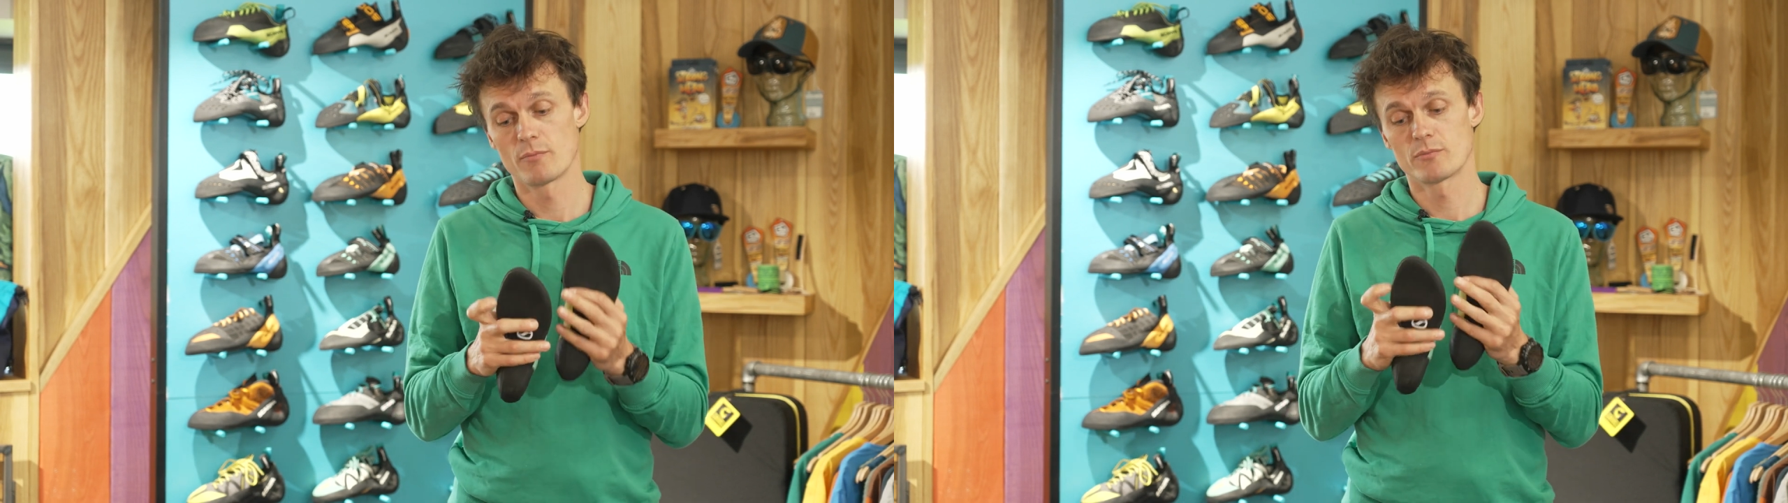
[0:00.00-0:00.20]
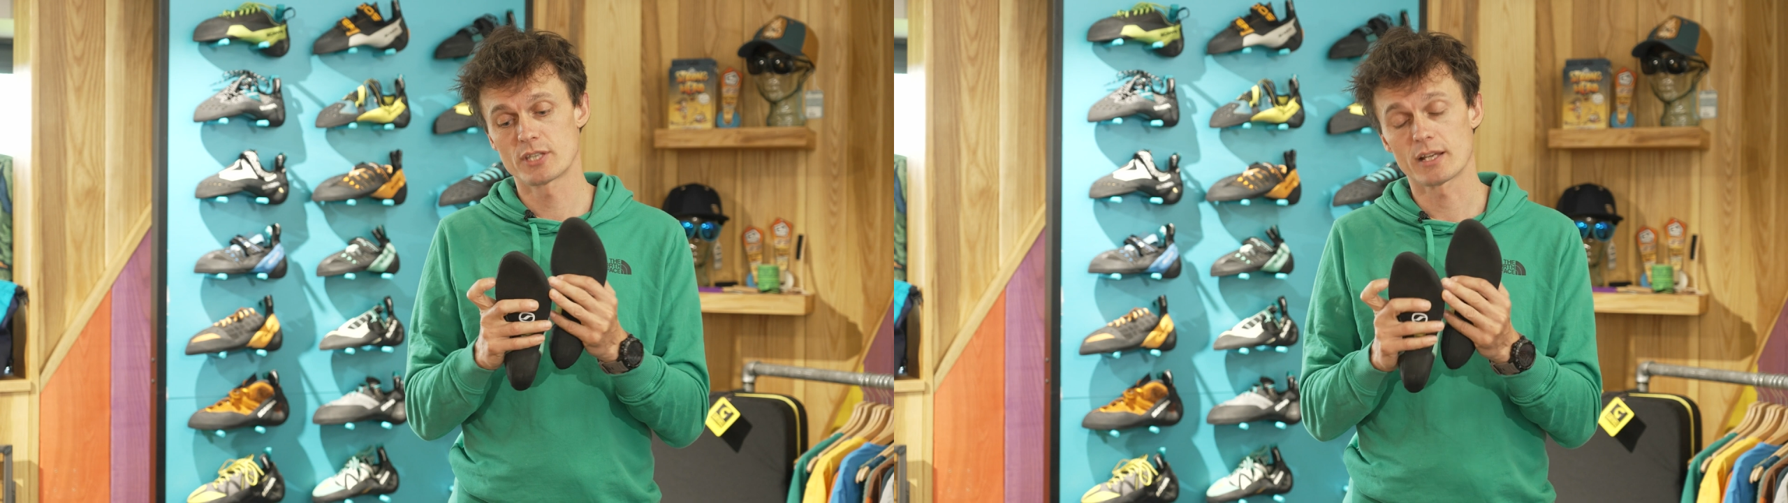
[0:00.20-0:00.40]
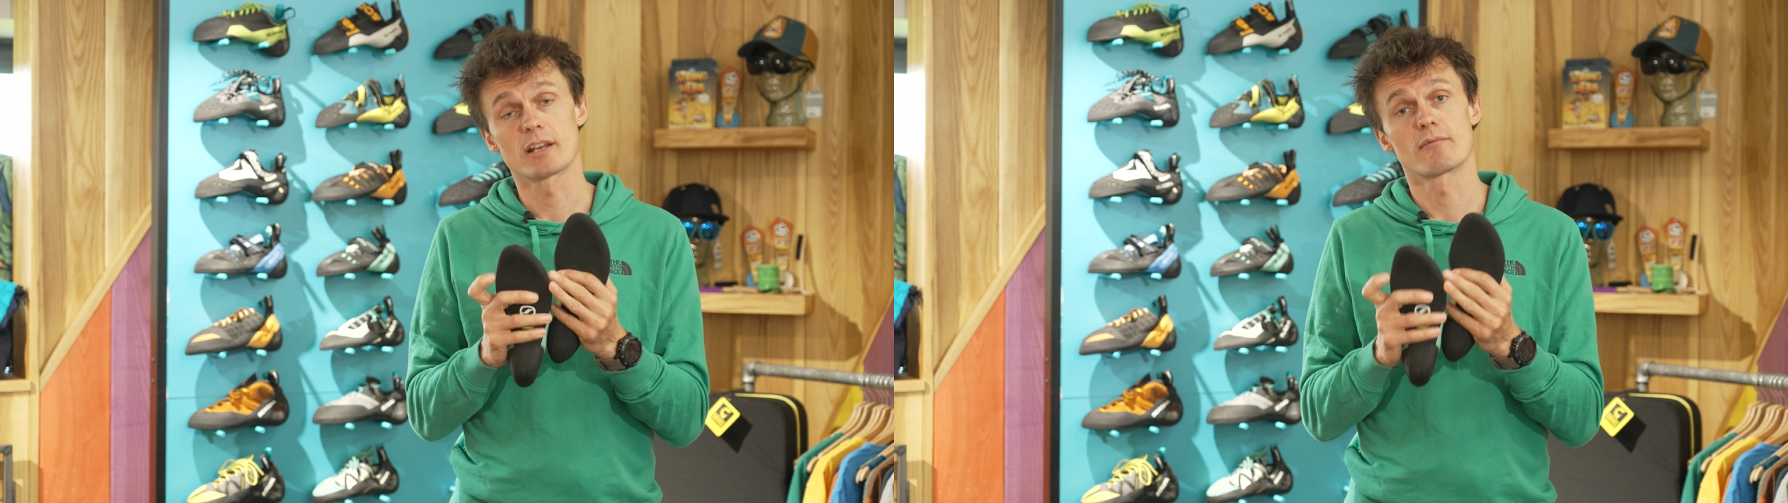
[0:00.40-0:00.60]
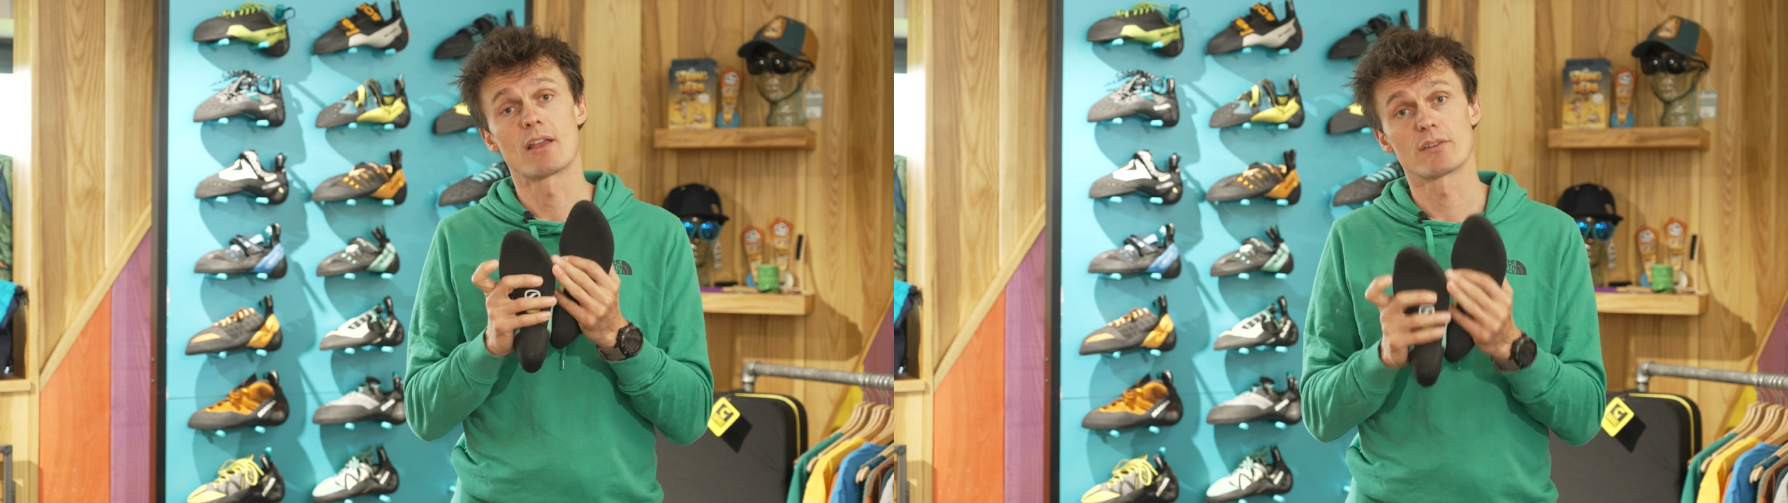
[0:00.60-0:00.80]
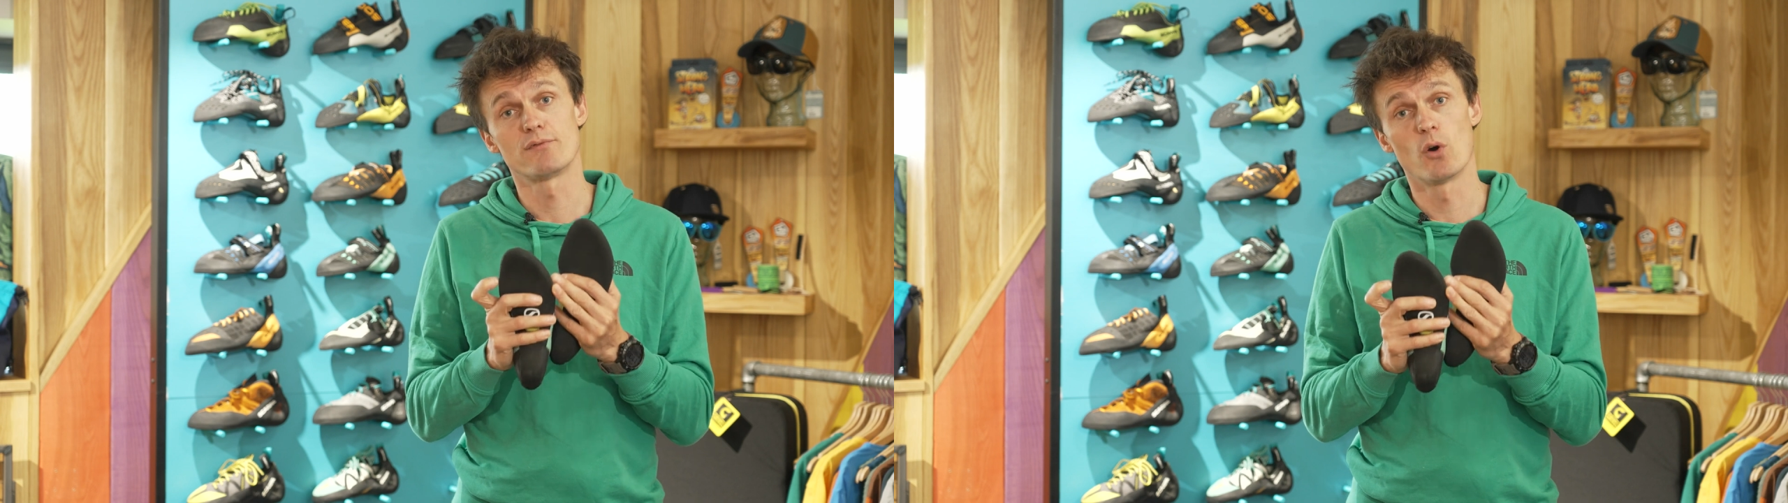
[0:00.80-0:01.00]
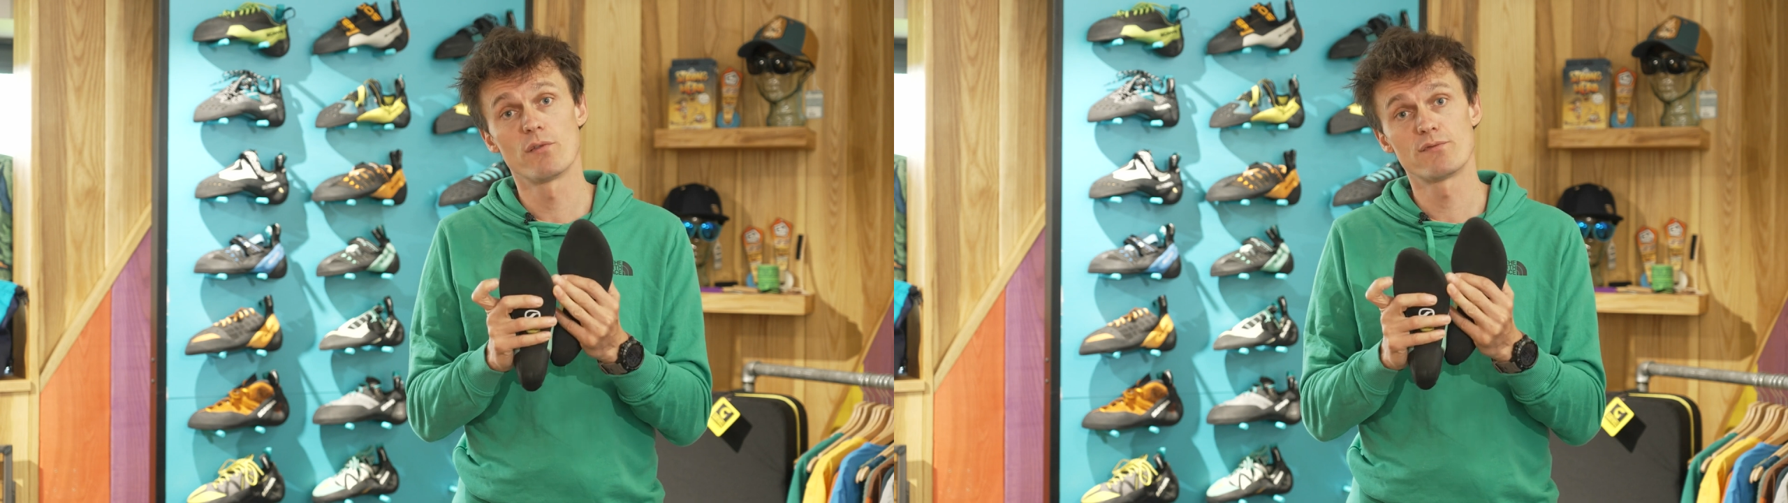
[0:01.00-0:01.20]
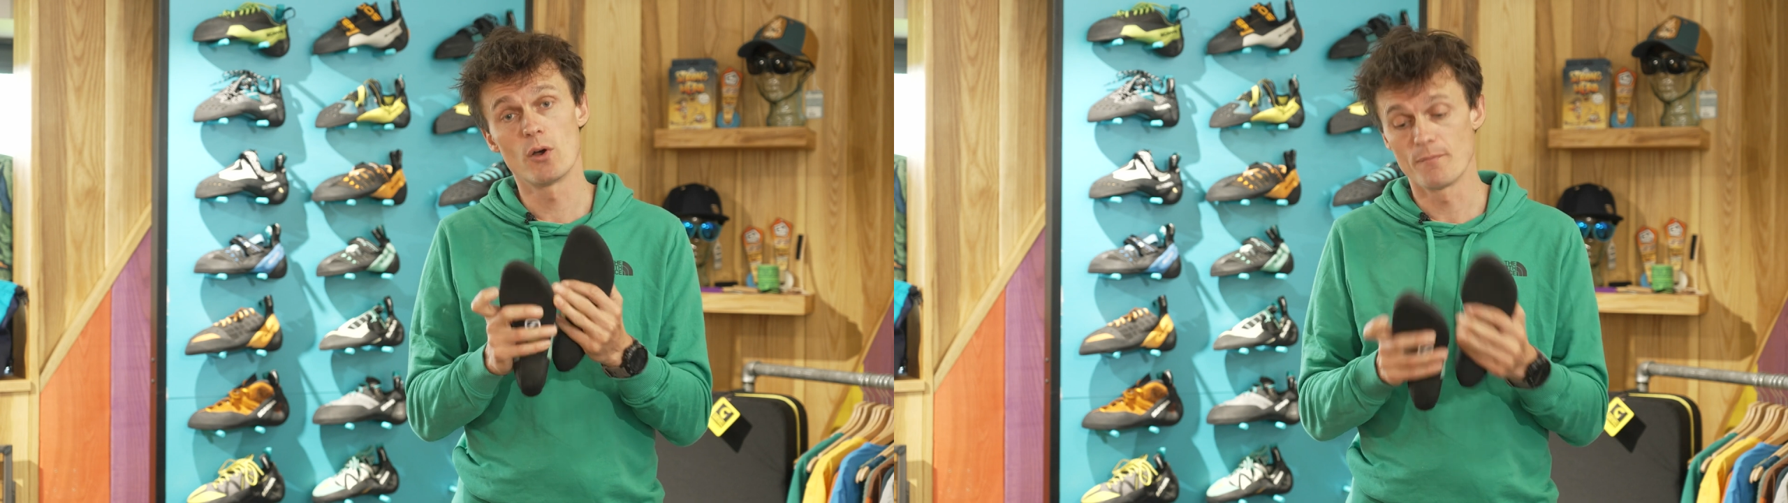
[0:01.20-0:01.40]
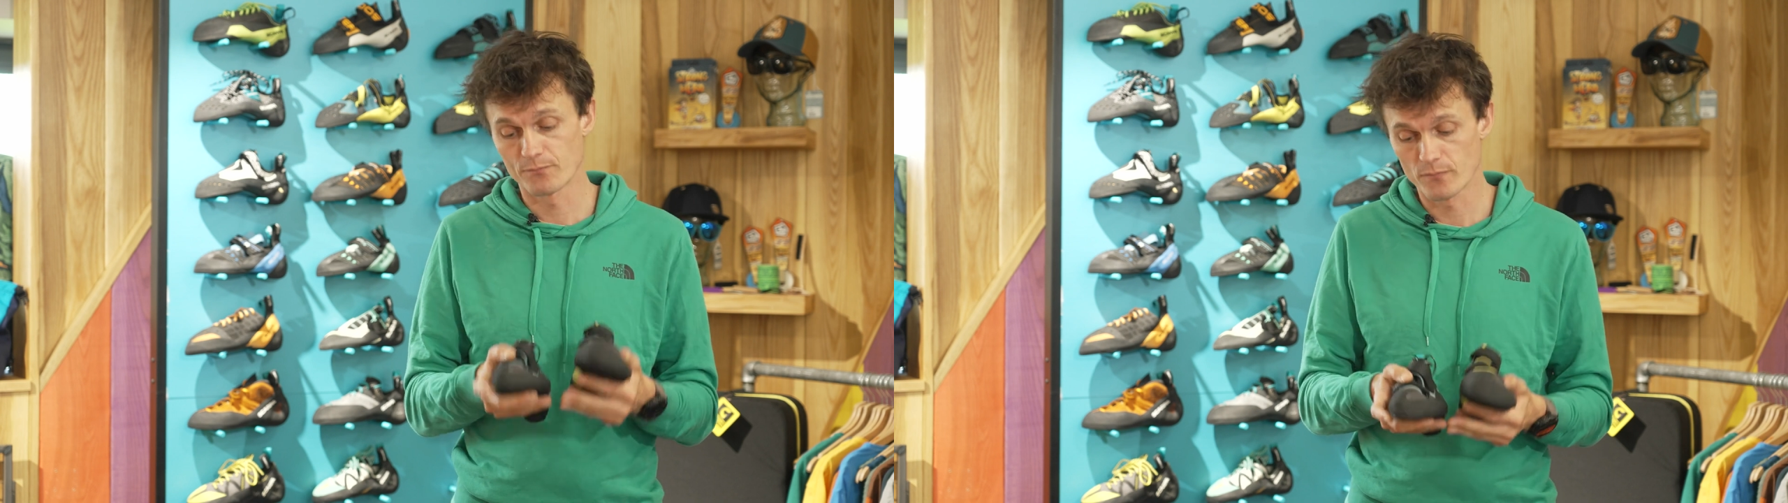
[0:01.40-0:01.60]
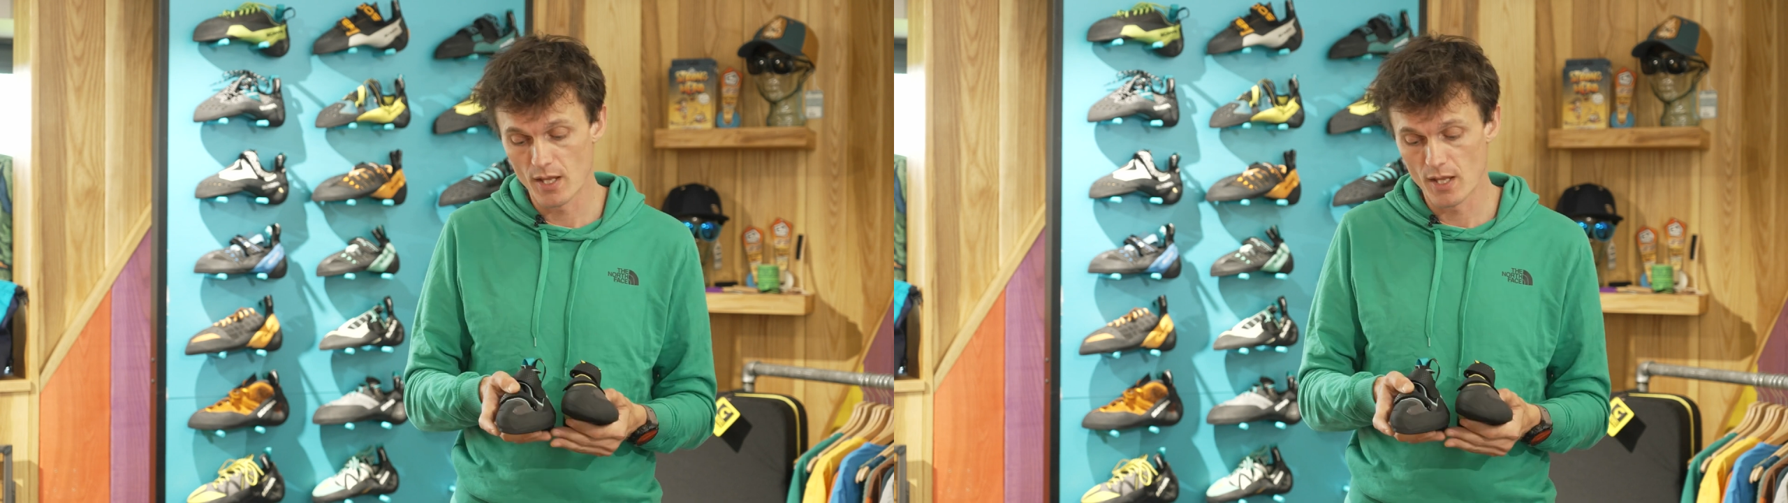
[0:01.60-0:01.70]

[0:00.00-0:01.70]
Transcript: particularly around the forefoot,